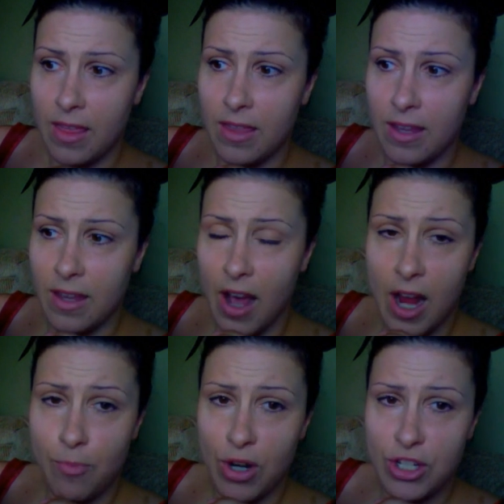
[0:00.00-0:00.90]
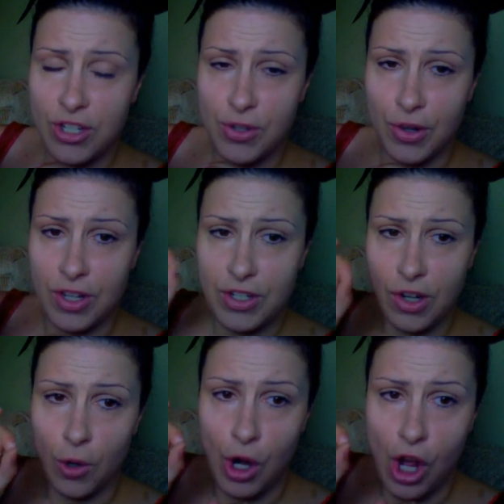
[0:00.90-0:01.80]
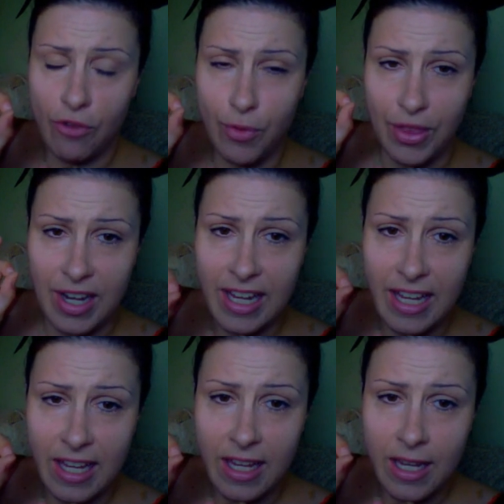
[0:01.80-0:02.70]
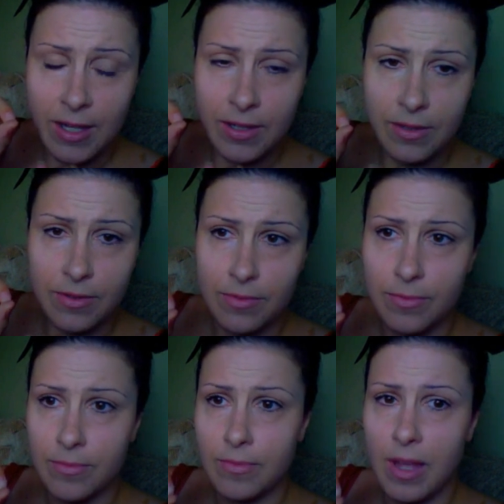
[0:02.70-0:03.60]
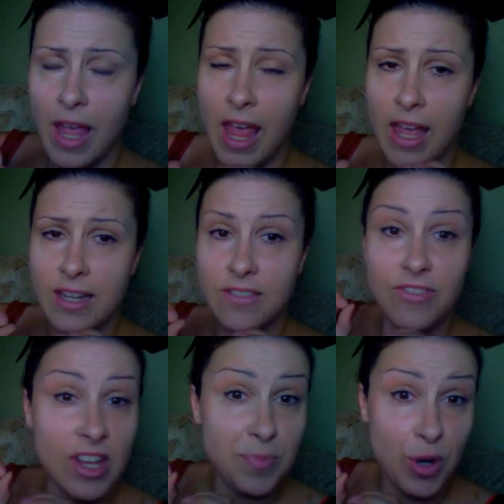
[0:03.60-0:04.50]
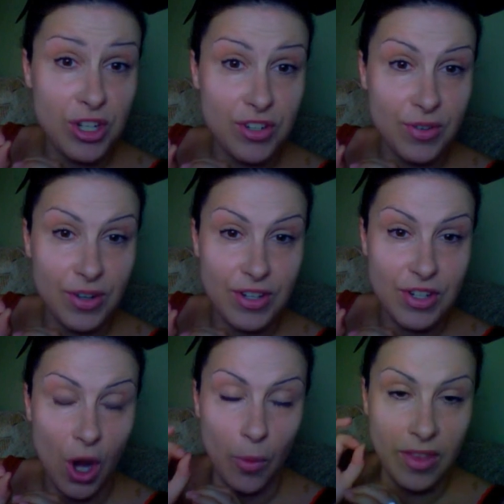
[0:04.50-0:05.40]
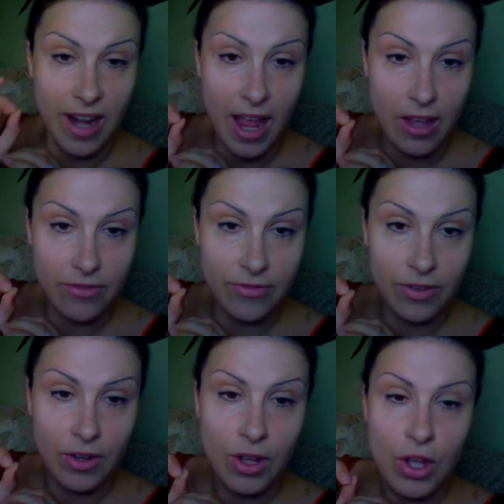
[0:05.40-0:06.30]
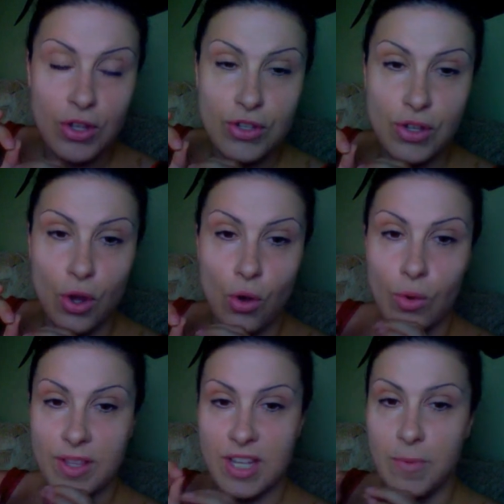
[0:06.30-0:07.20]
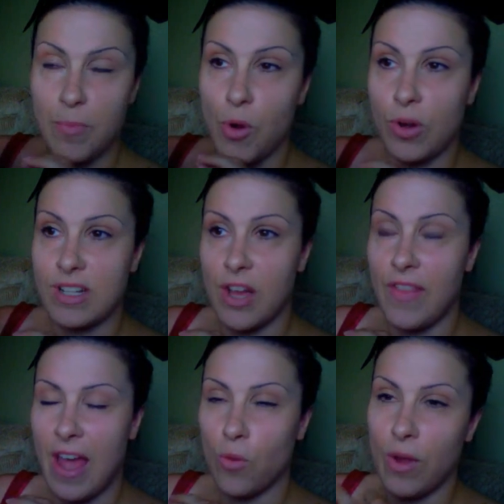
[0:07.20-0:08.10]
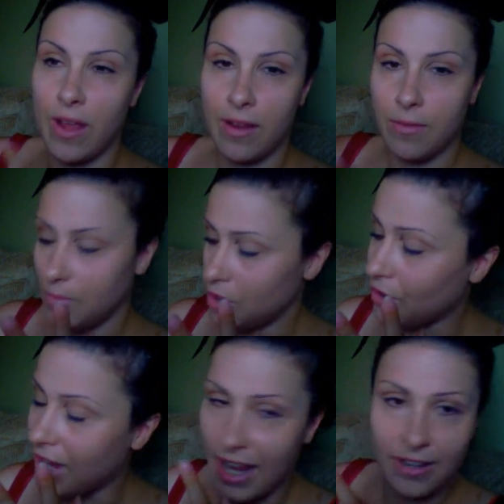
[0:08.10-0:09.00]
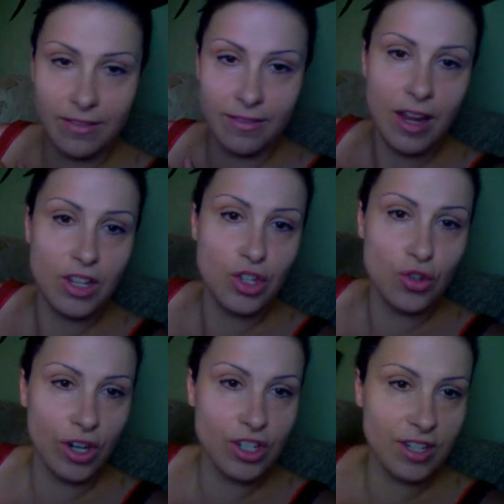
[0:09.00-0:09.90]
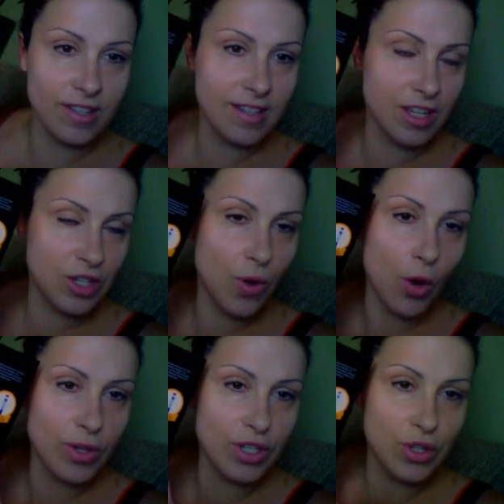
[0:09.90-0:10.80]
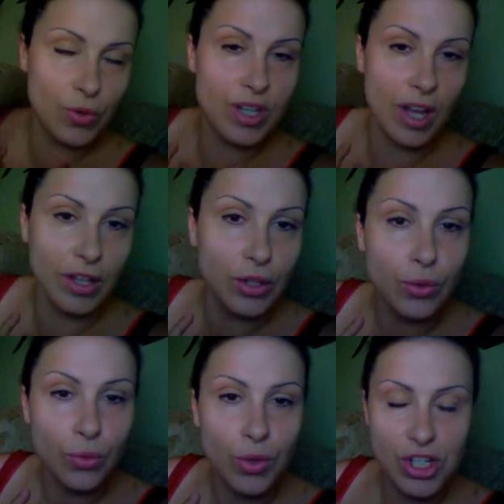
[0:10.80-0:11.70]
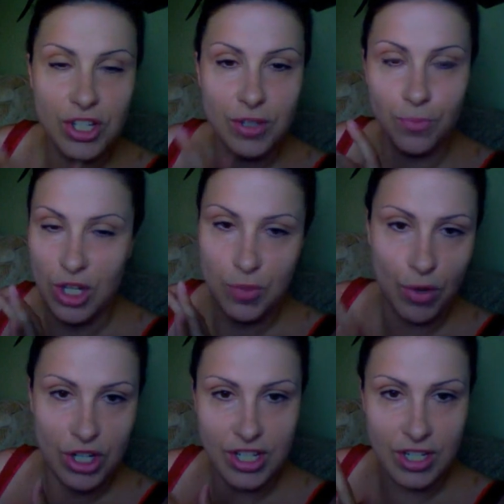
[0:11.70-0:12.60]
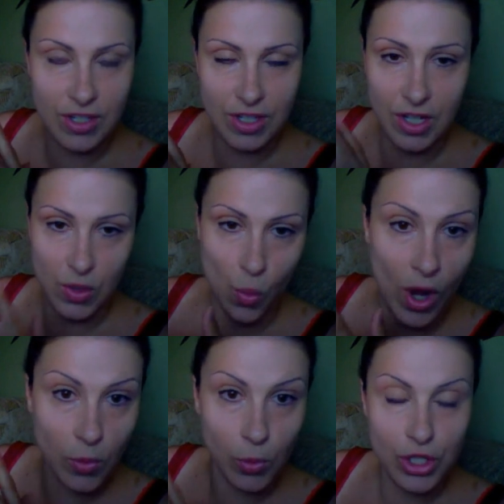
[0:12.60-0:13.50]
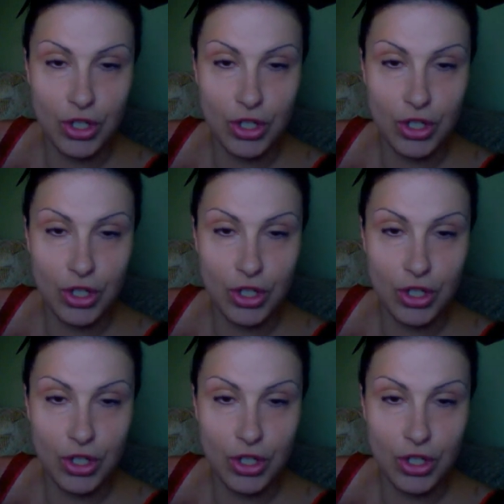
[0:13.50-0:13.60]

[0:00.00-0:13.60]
the eye brushes are going to start off with an E, and the face brushes are going to start with an F. So it's going to be broken down that way. You'll get instructions, as you always do, telling you which brush does what